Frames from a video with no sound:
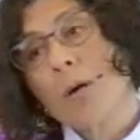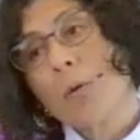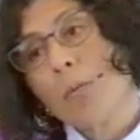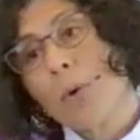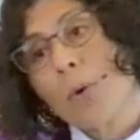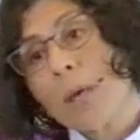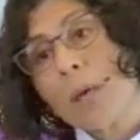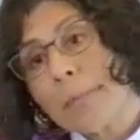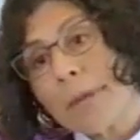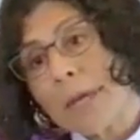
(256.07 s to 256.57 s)

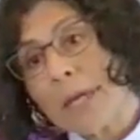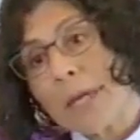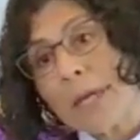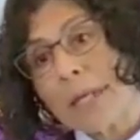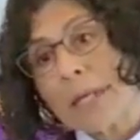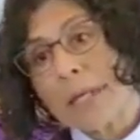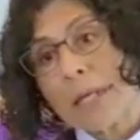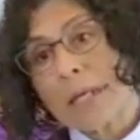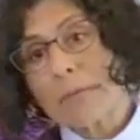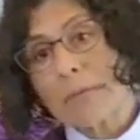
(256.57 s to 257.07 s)

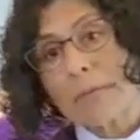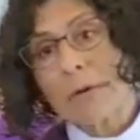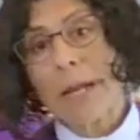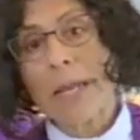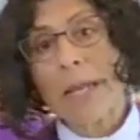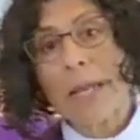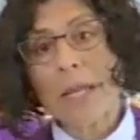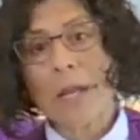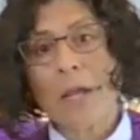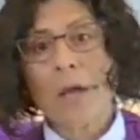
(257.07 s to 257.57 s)
women,
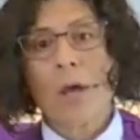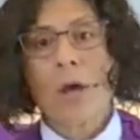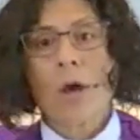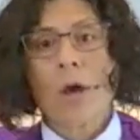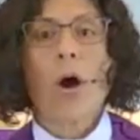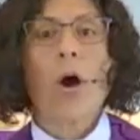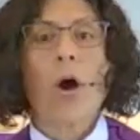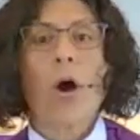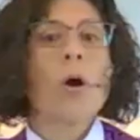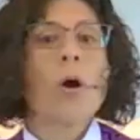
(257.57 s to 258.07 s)
right?
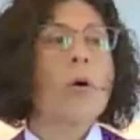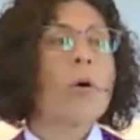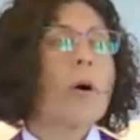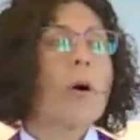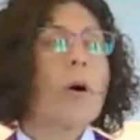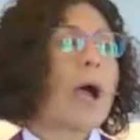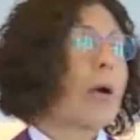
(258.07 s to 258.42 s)
Oh, I